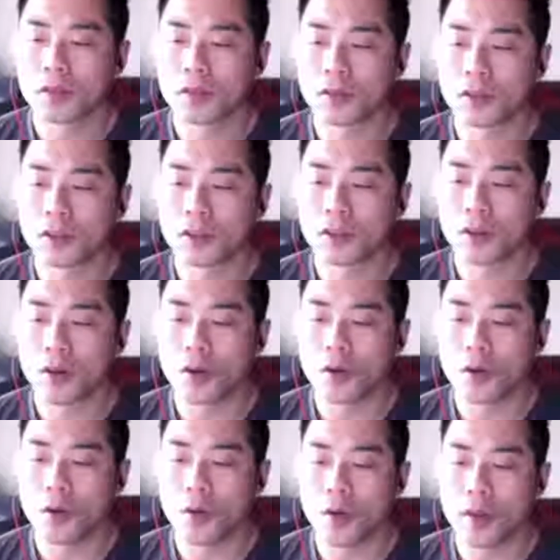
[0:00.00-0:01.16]

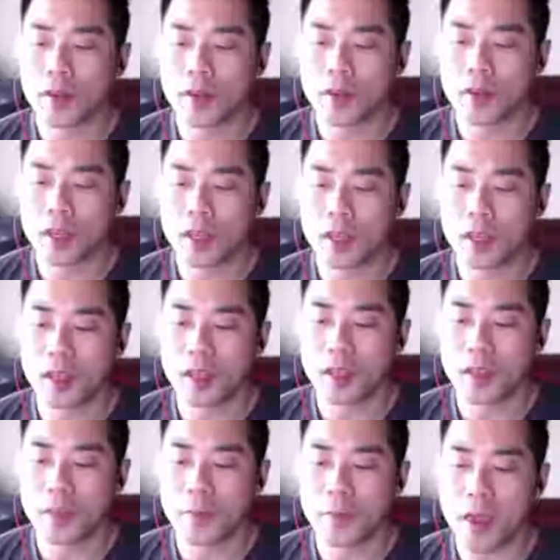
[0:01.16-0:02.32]
So with
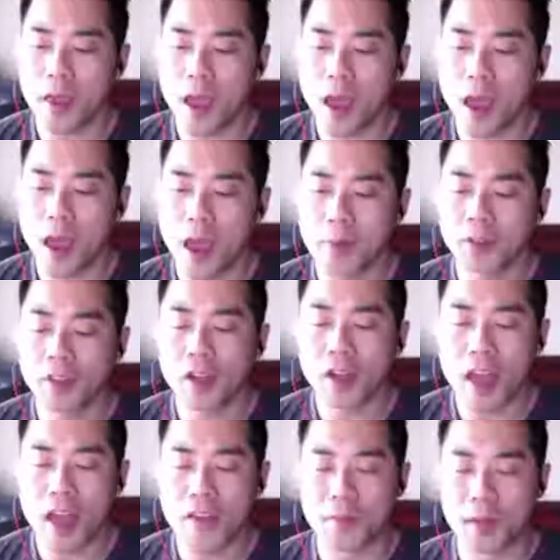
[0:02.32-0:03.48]
the Amazon
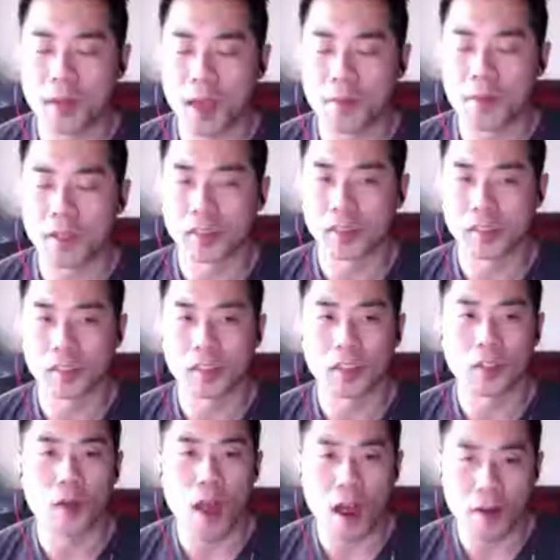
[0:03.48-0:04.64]
FBA business that
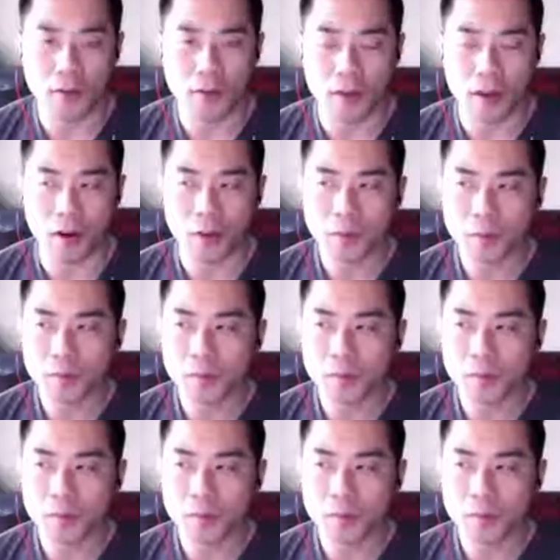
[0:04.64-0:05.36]
you have there,